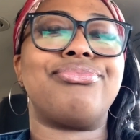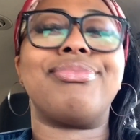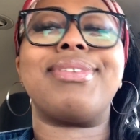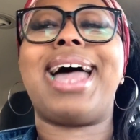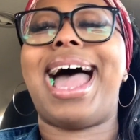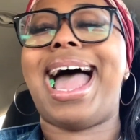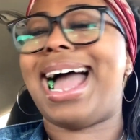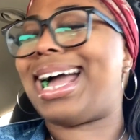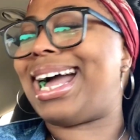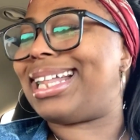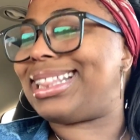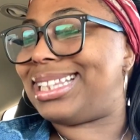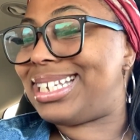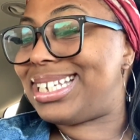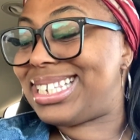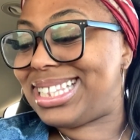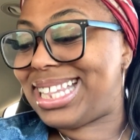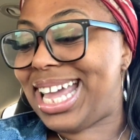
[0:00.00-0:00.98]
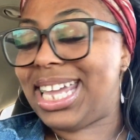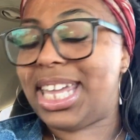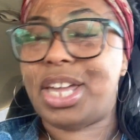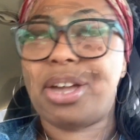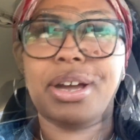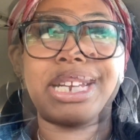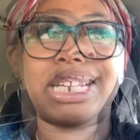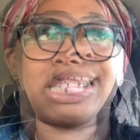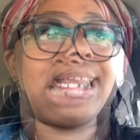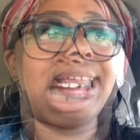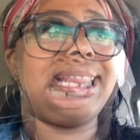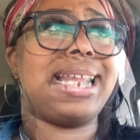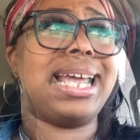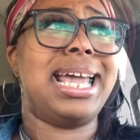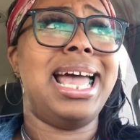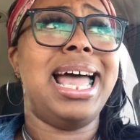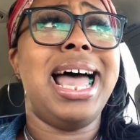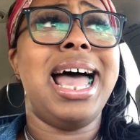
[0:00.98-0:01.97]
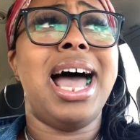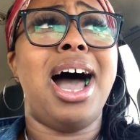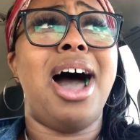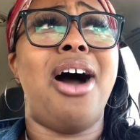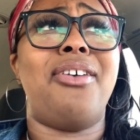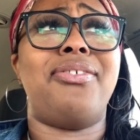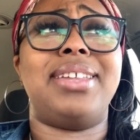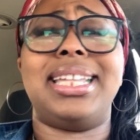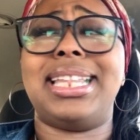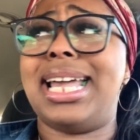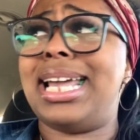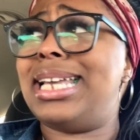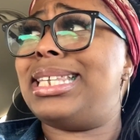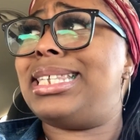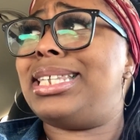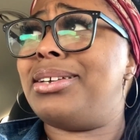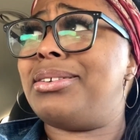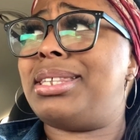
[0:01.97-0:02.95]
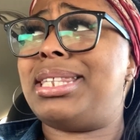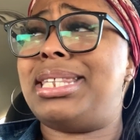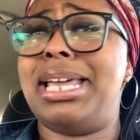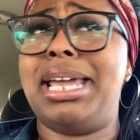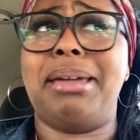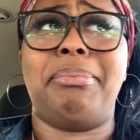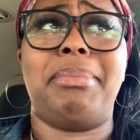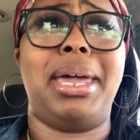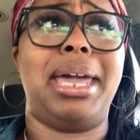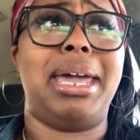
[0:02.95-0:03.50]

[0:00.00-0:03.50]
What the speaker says: I got this. Thank you. I just got this. Hopefully they still see me.